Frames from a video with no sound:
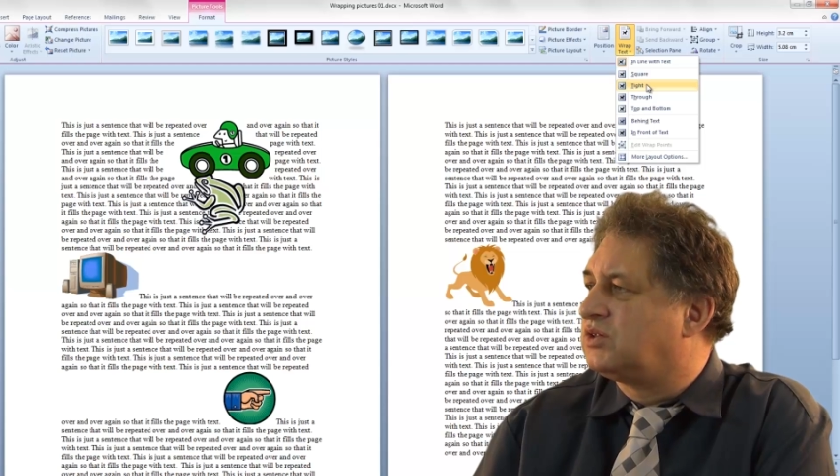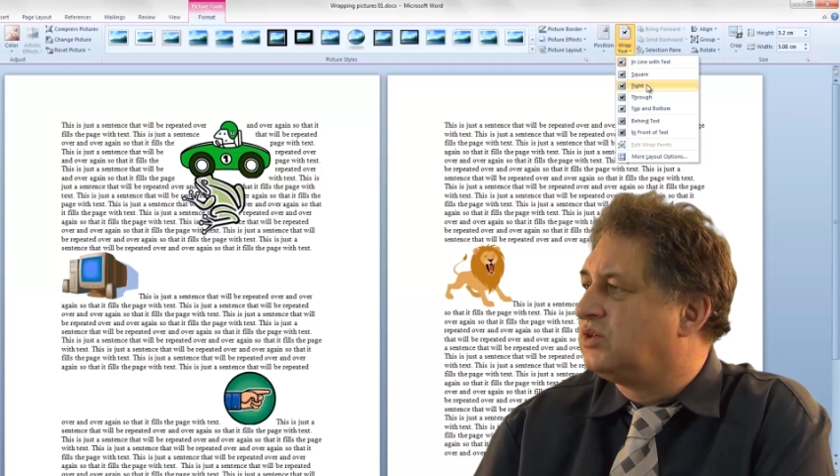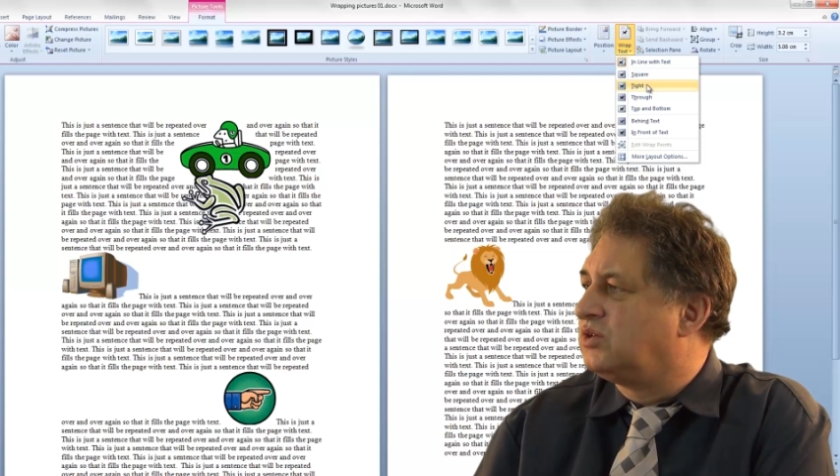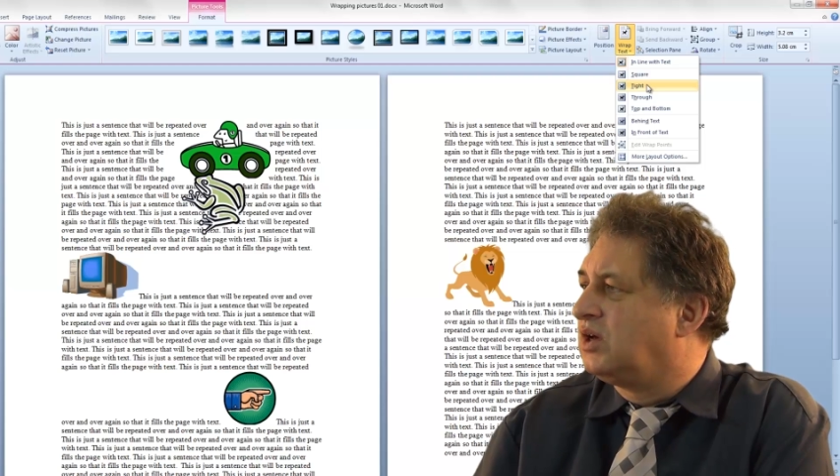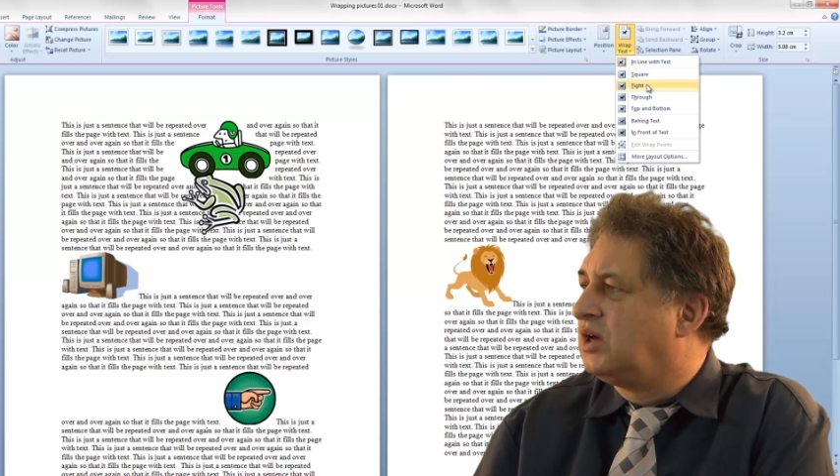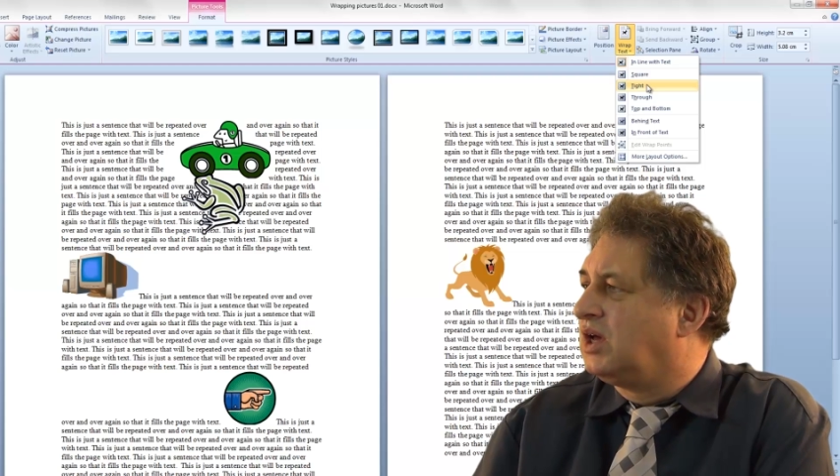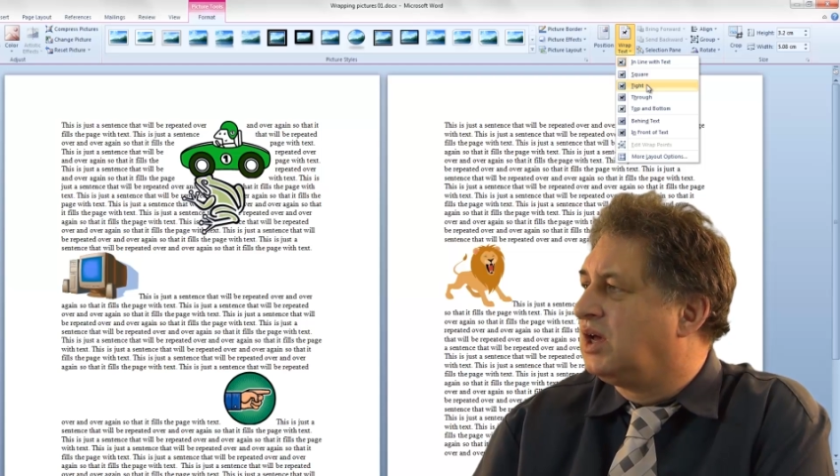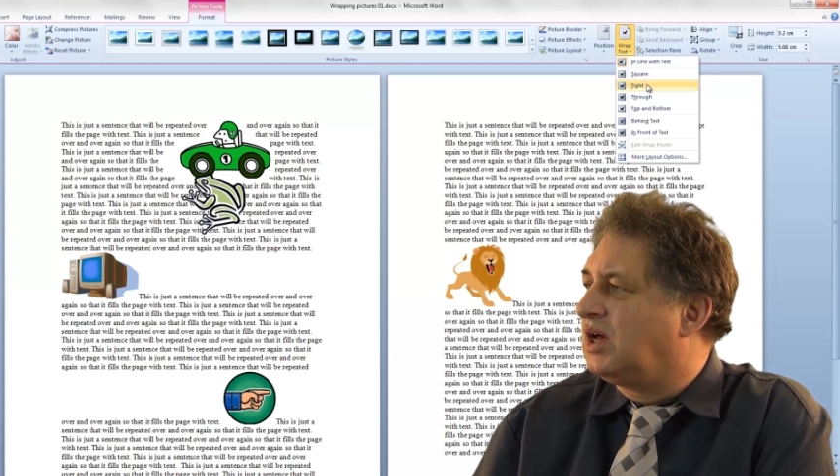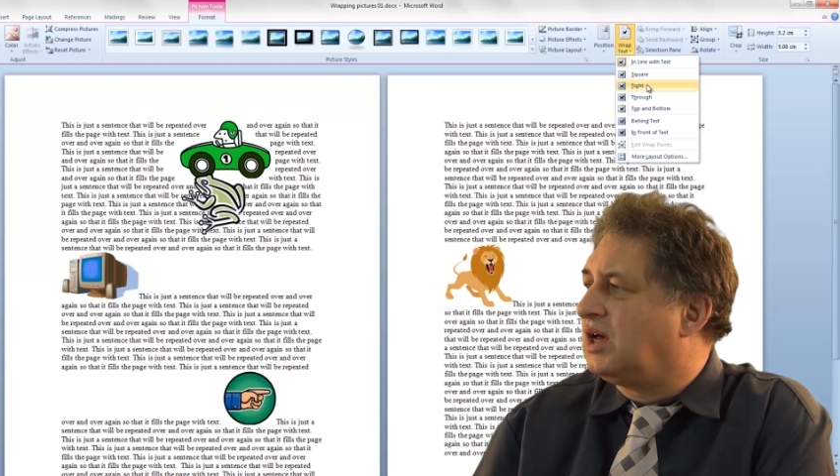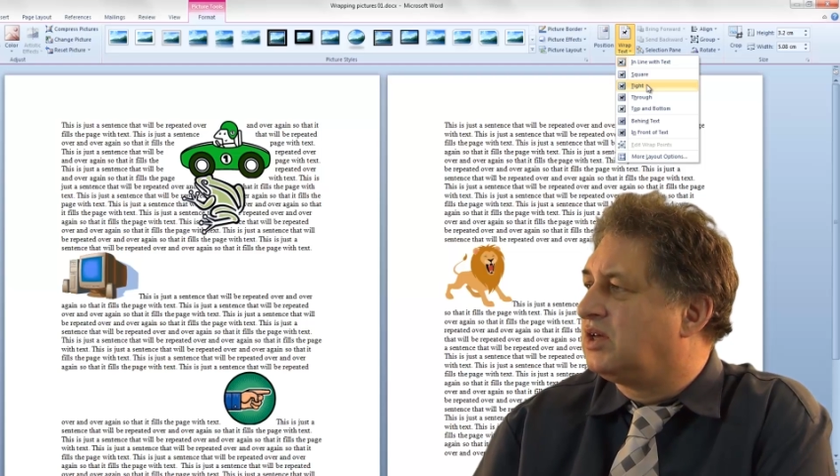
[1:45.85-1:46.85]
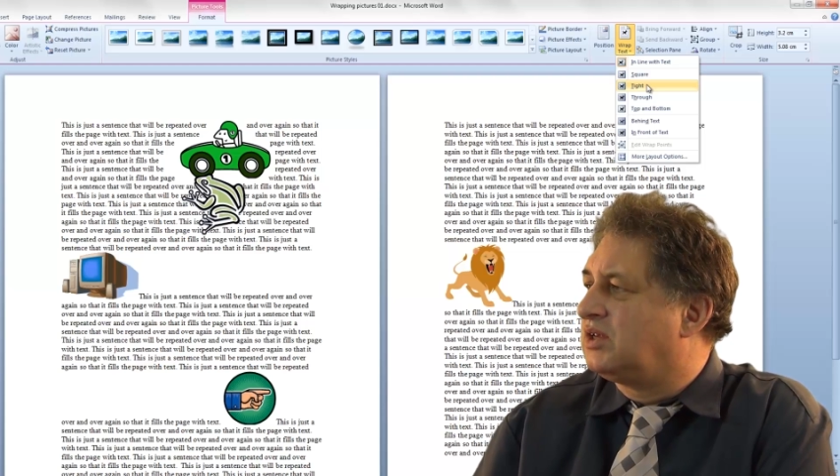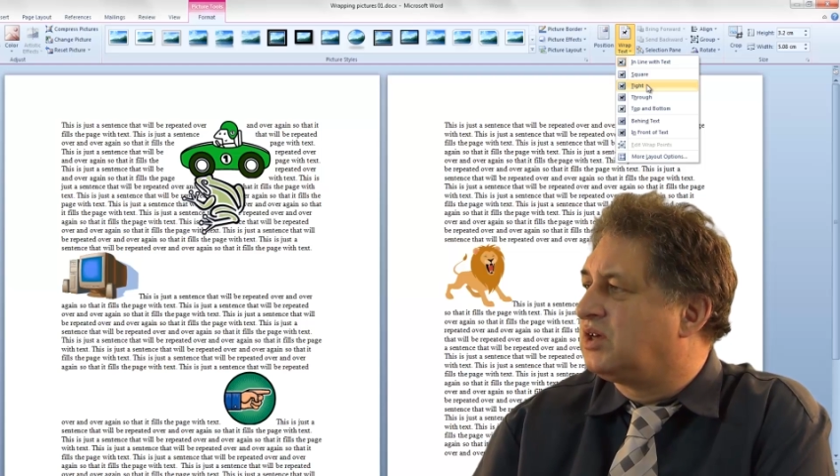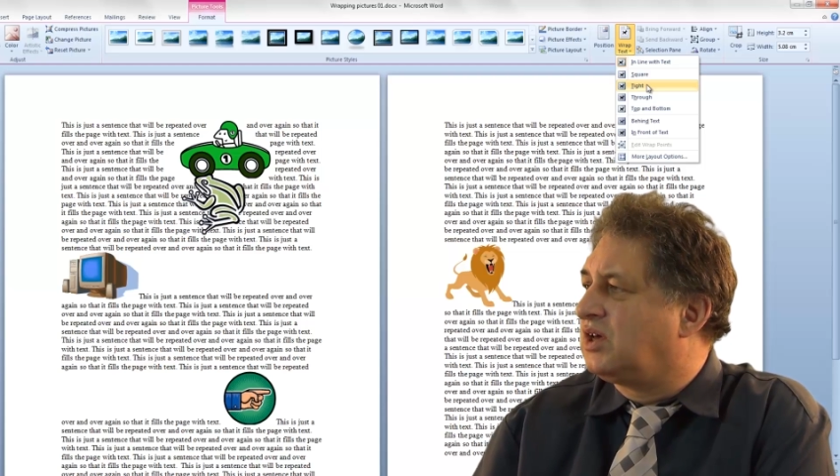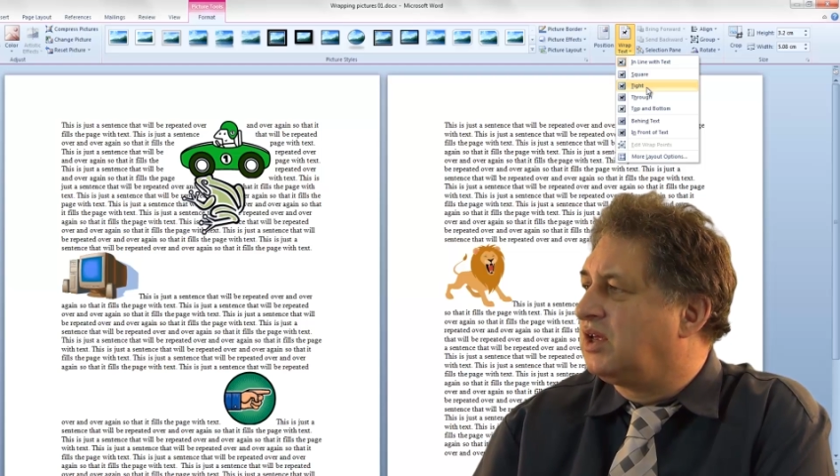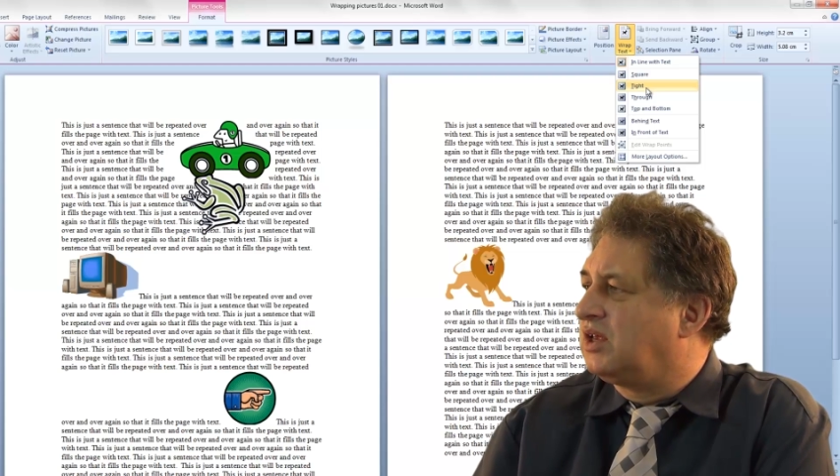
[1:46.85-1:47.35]
to
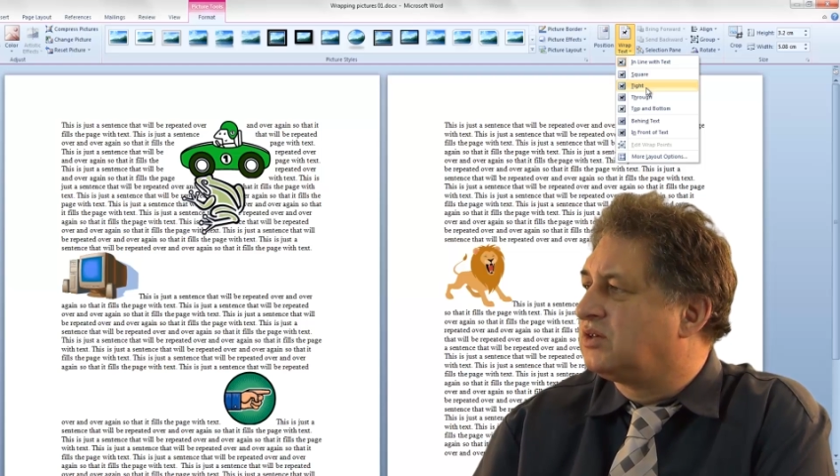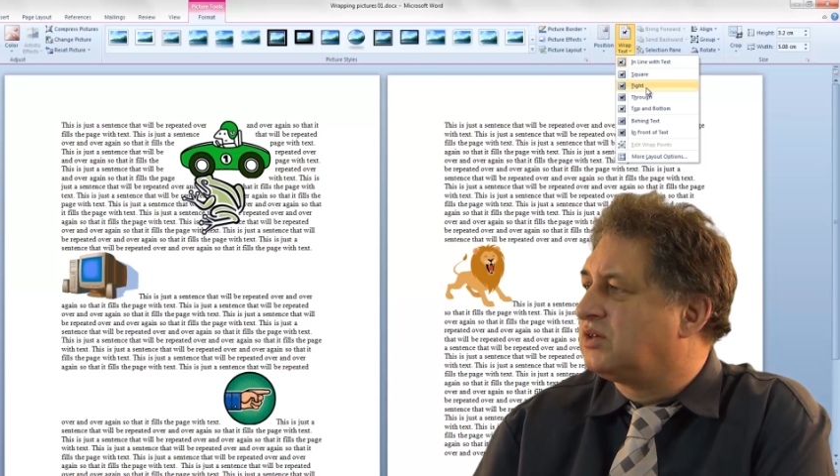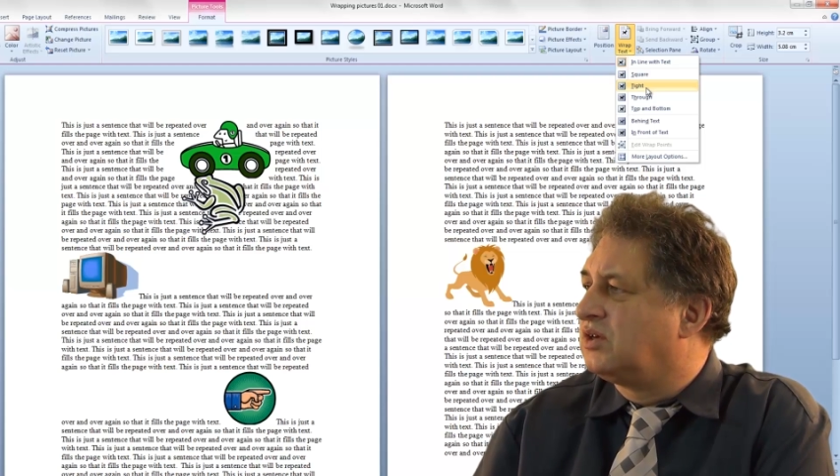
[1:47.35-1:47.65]
tight,